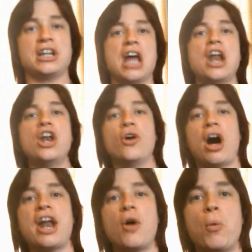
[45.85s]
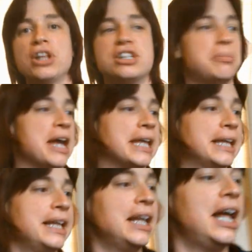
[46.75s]
I, I'm not, I don't want to be.
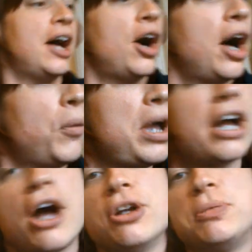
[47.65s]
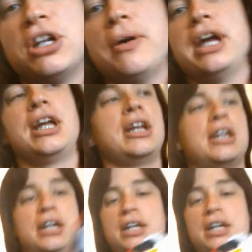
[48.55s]
We are going to be doing...